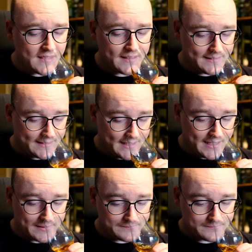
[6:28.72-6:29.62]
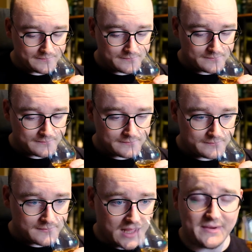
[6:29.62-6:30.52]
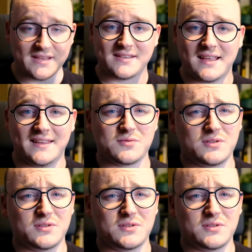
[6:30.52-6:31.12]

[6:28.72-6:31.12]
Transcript: yeah, I must say this